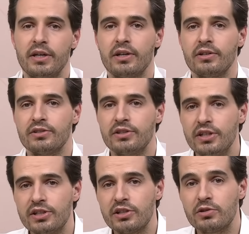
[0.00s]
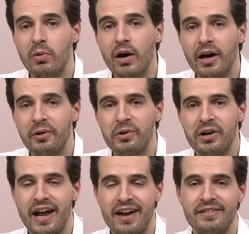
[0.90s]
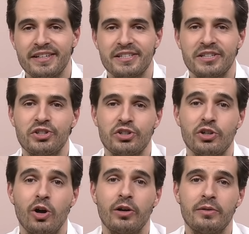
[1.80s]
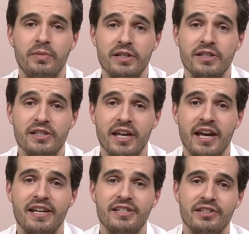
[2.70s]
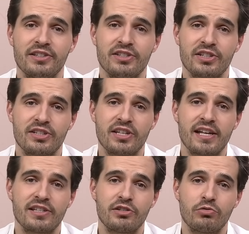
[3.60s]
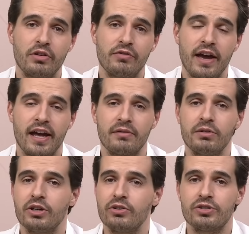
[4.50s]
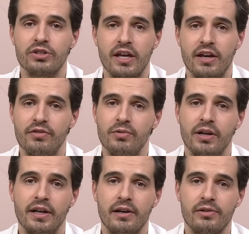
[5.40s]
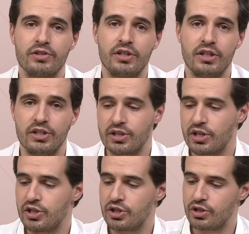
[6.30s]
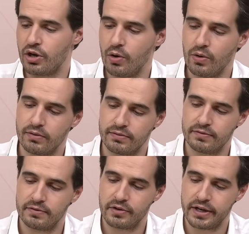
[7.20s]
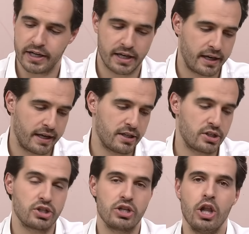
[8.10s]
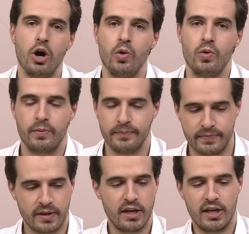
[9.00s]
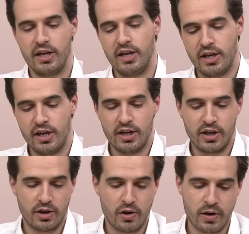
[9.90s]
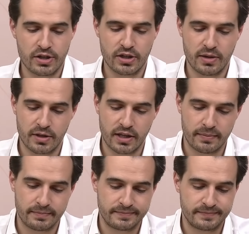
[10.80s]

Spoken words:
because this is why we're having such a solid business case and the successes we've had, because everyone else is so freaking slow. Question number 9.